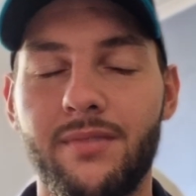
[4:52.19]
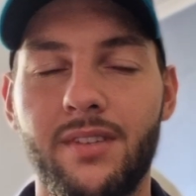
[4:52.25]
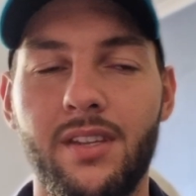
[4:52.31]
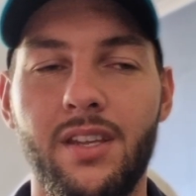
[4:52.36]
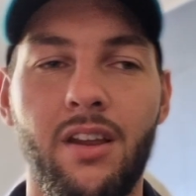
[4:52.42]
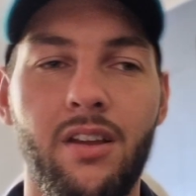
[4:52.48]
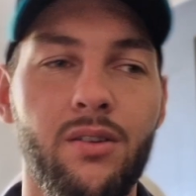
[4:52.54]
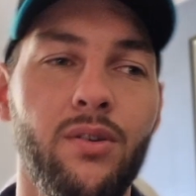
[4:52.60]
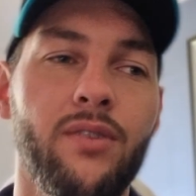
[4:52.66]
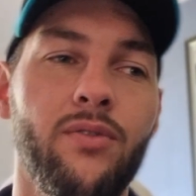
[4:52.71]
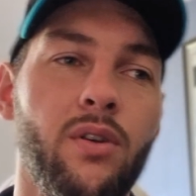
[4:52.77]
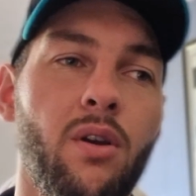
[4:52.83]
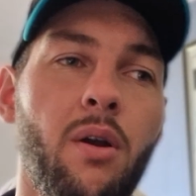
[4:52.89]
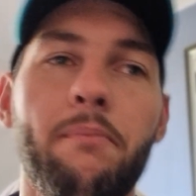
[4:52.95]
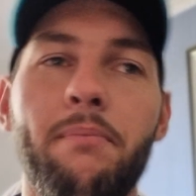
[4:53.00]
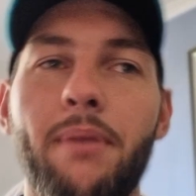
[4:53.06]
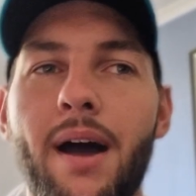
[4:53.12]
You know, if you
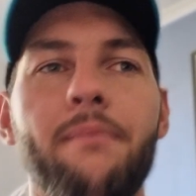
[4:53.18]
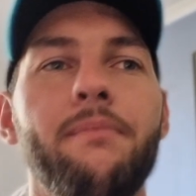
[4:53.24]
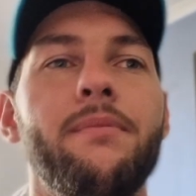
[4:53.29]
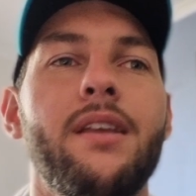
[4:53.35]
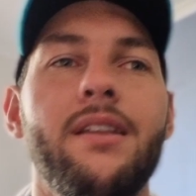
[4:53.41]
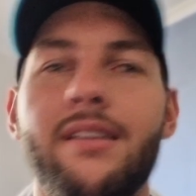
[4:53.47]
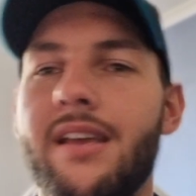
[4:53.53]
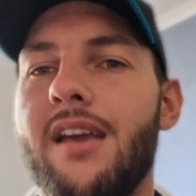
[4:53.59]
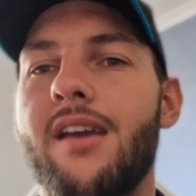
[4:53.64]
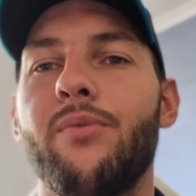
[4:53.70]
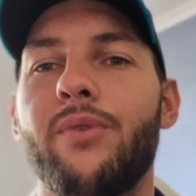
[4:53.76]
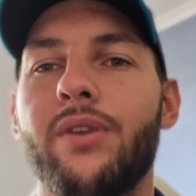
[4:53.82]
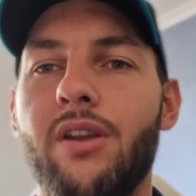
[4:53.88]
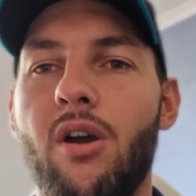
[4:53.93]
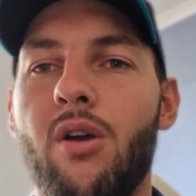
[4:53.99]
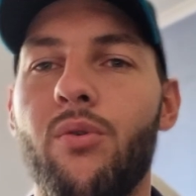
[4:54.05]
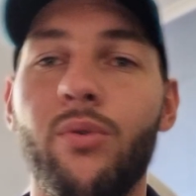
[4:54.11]
got pumped, then yeah, we
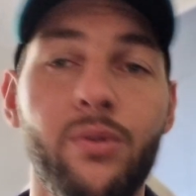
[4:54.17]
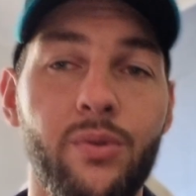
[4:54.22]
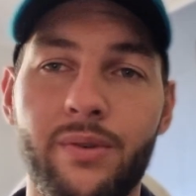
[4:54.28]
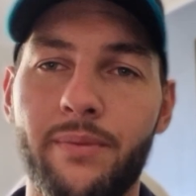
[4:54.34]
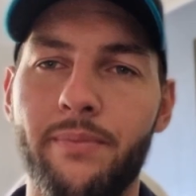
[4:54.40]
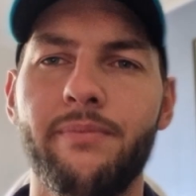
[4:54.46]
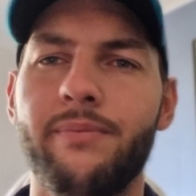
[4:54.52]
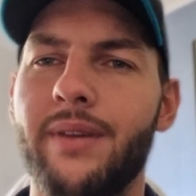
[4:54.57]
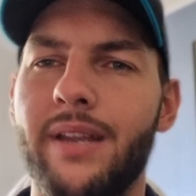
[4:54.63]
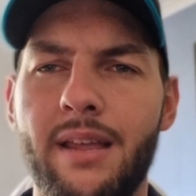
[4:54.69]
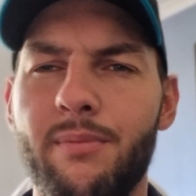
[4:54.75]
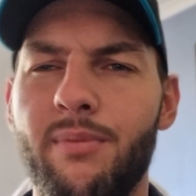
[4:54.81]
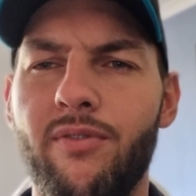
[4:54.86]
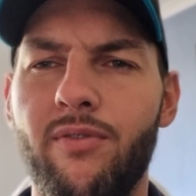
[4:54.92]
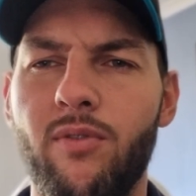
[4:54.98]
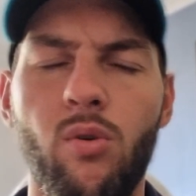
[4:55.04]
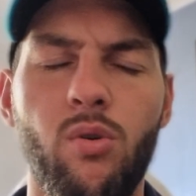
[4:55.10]
know we've been here
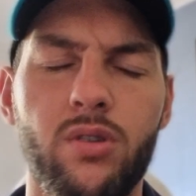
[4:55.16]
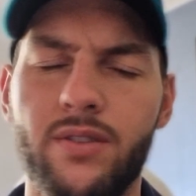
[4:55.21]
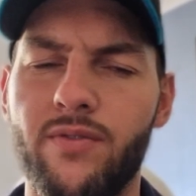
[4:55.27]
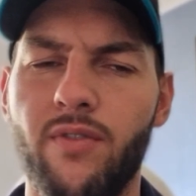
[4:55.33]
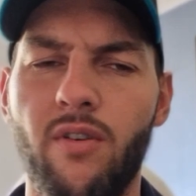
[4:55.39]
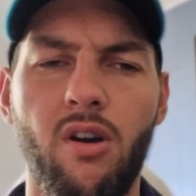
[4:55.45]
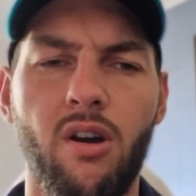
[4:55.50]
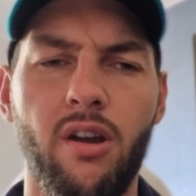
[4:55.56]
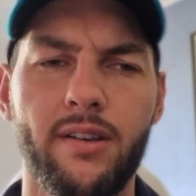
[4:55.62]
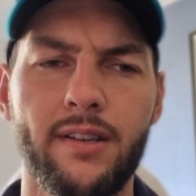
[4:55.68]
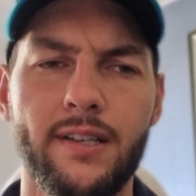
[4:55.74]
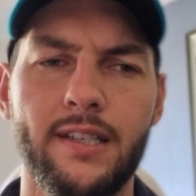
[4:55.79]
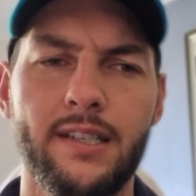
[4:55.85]
before, it's fine.